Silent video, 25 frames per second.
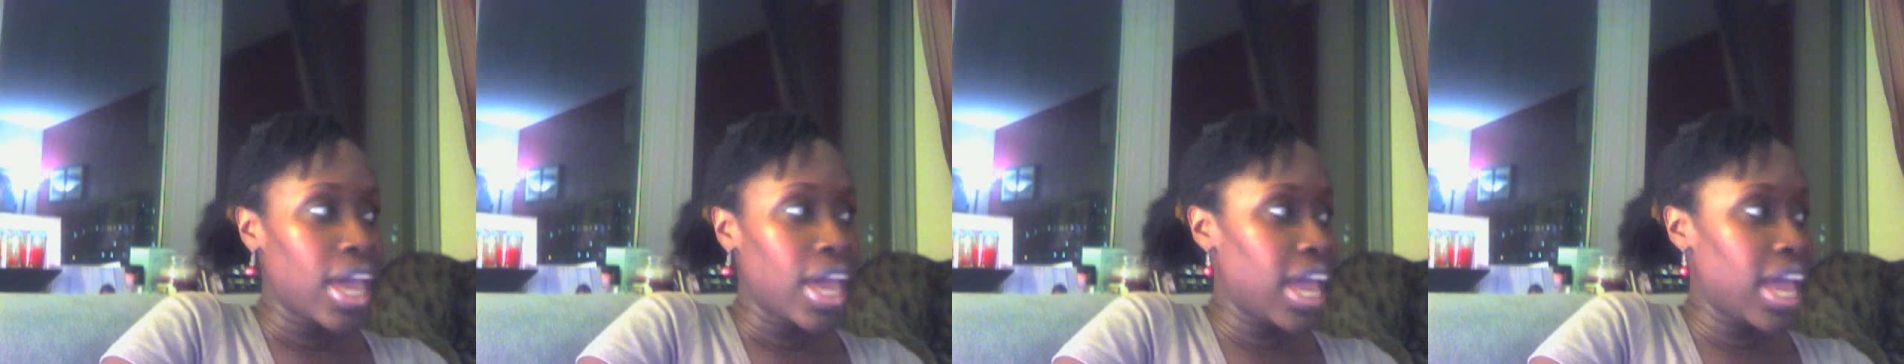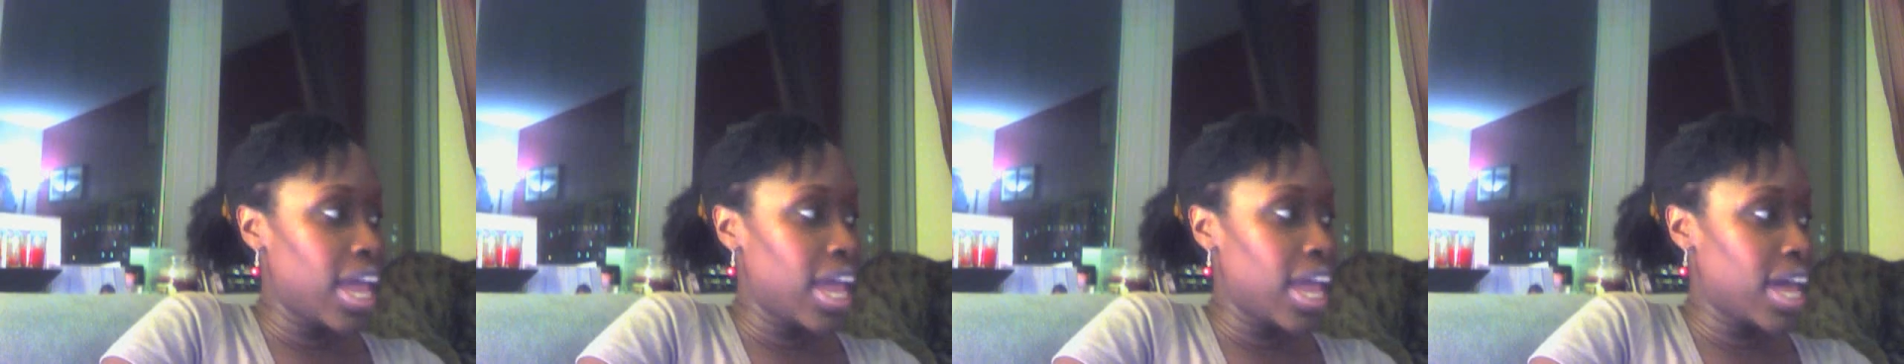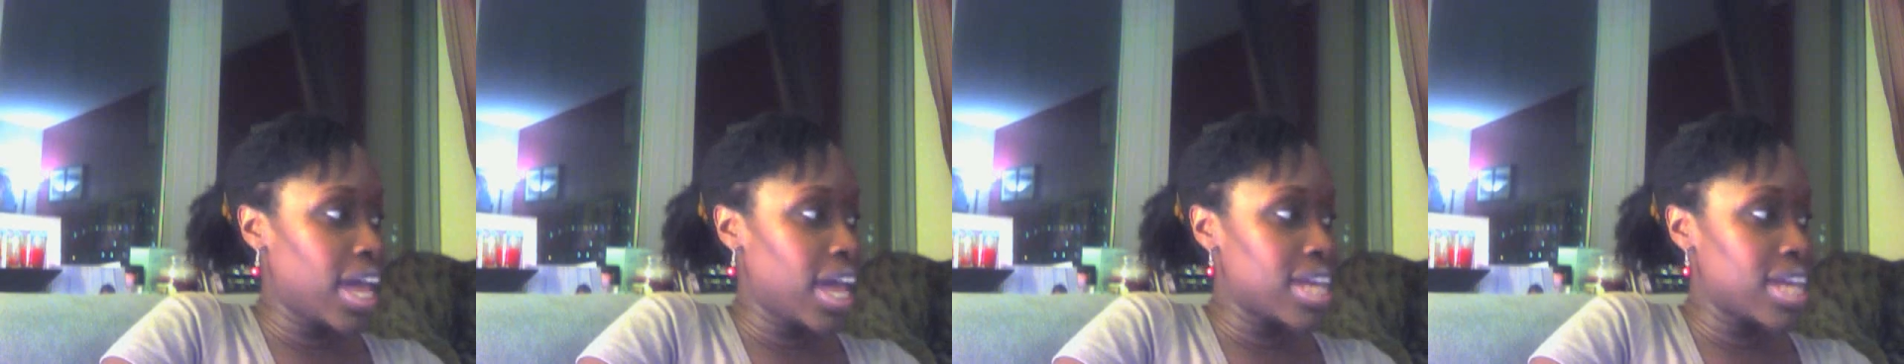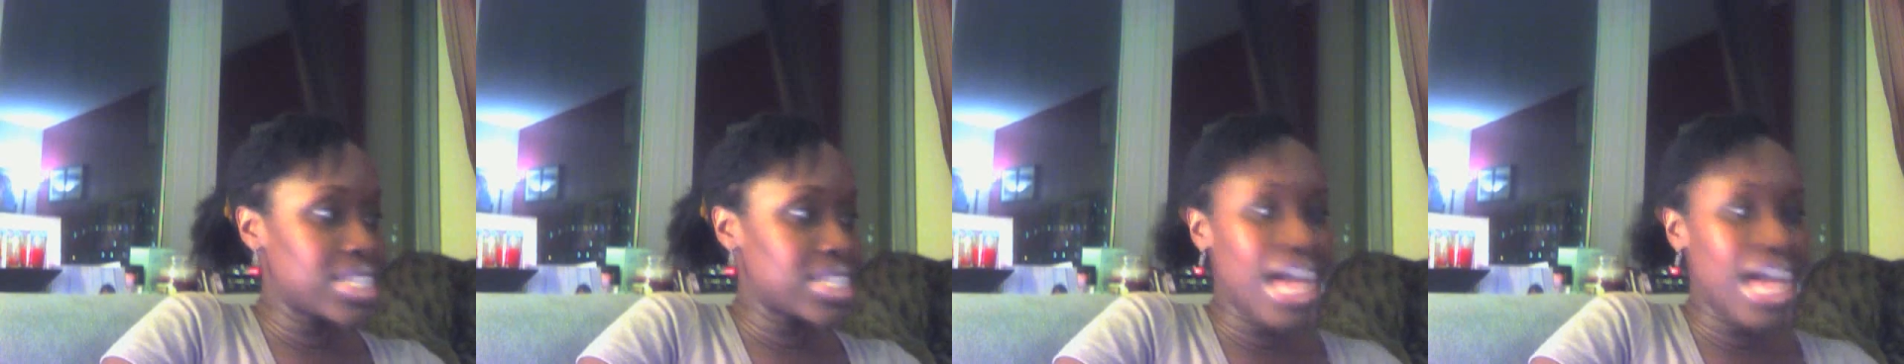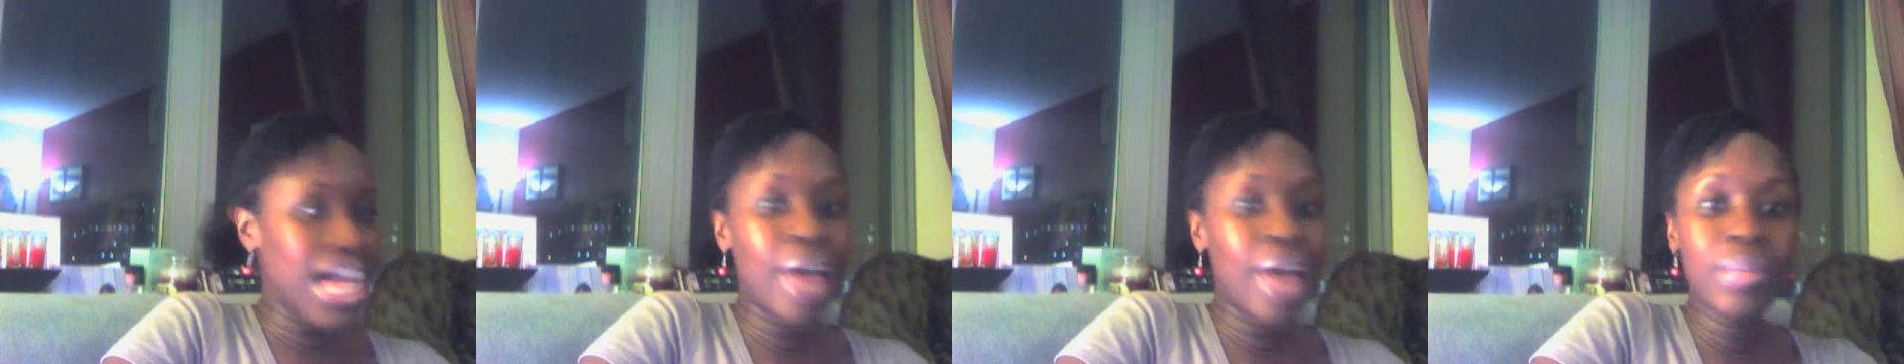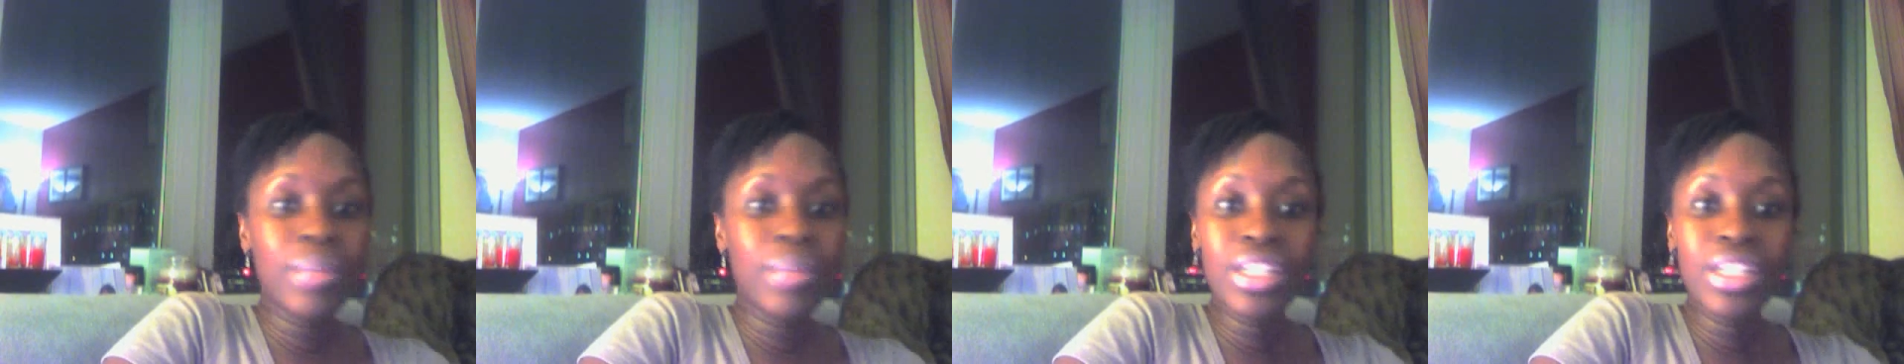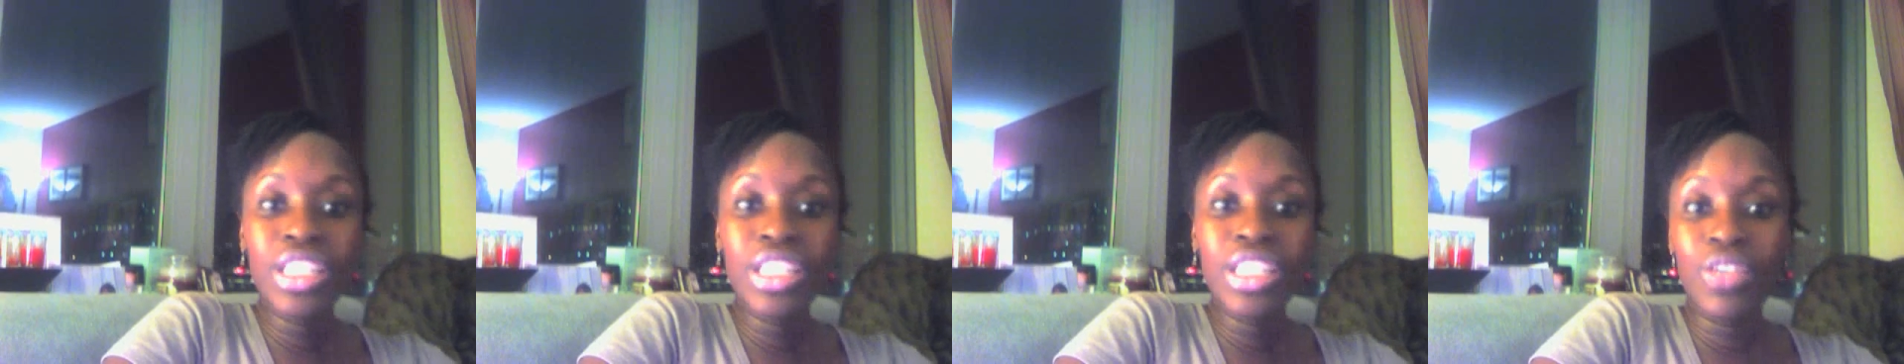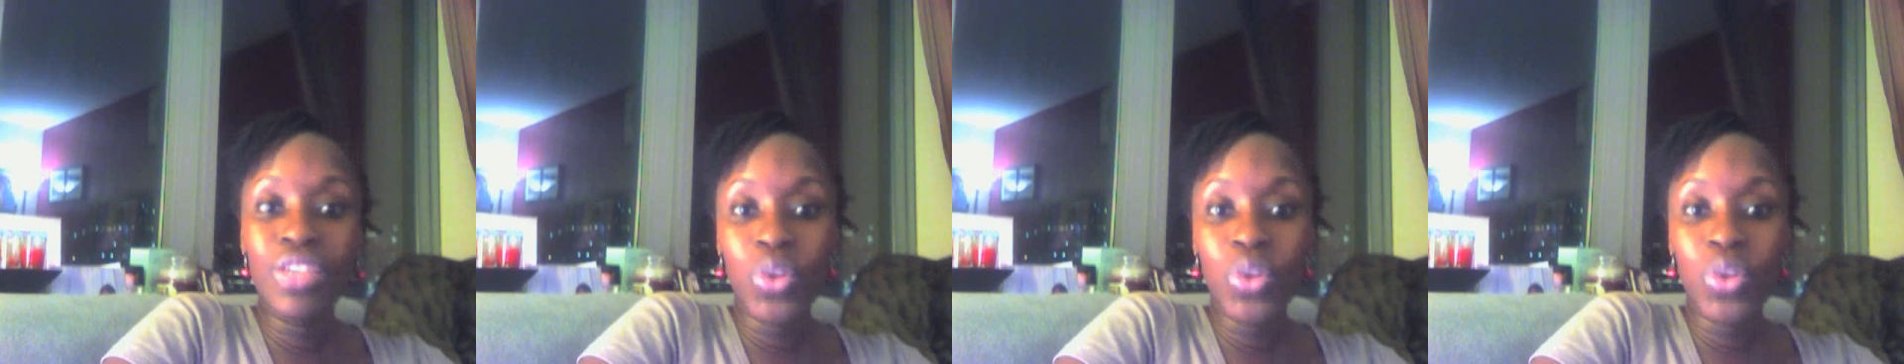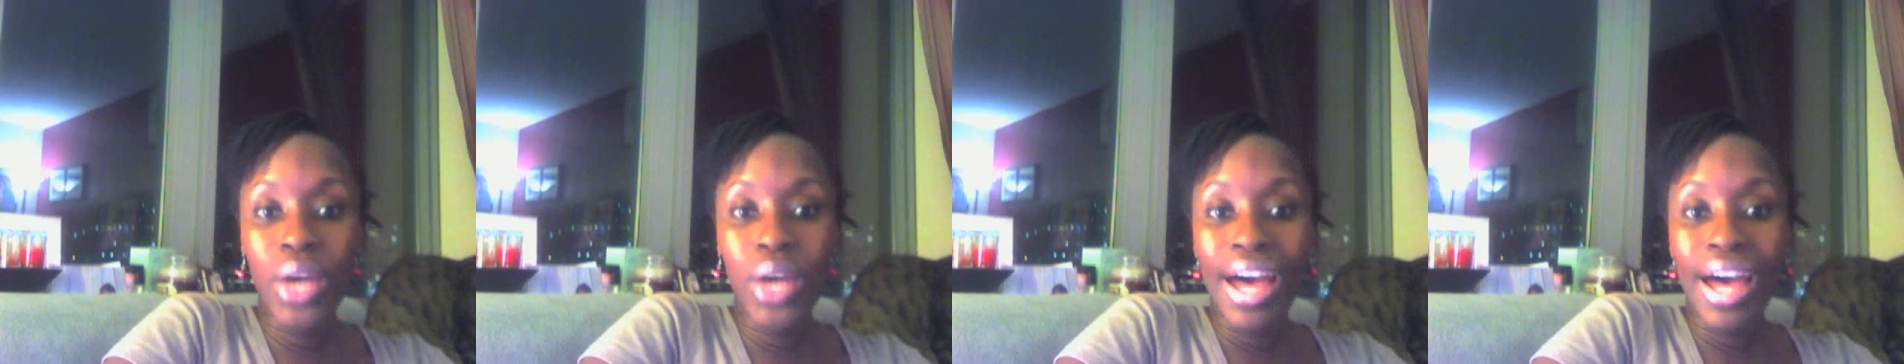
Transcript: And I'm gonna leave you